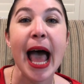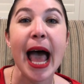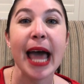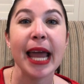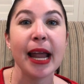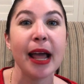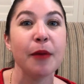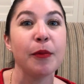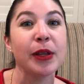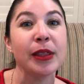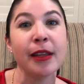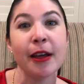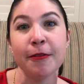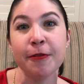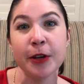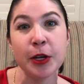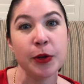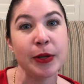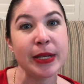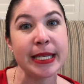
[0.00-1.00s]
and I would love
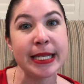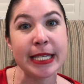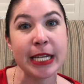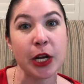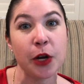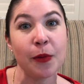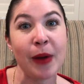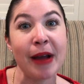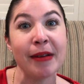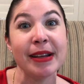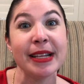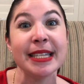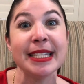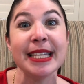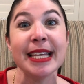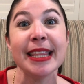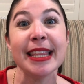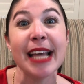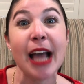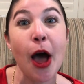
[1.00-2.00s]
for you to stick around and
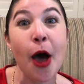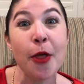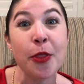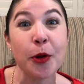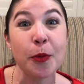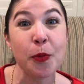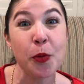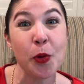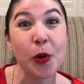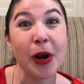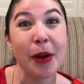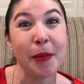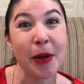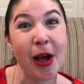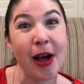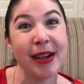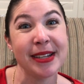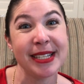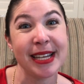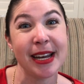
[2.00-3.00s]
see the other Purim
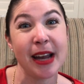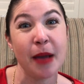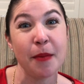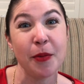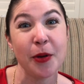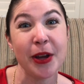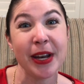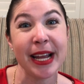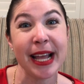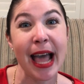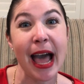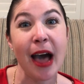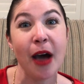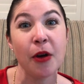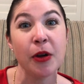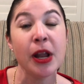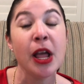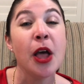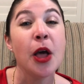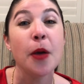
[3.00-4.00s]
content I'm putting
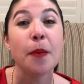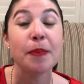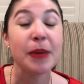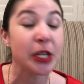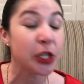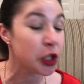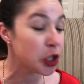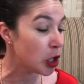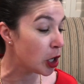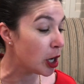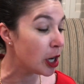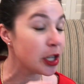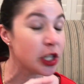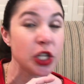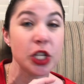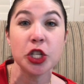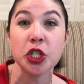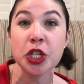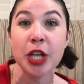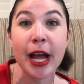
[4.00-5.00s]
out. Be sure
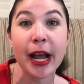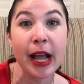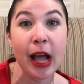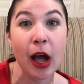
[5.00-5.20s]
to check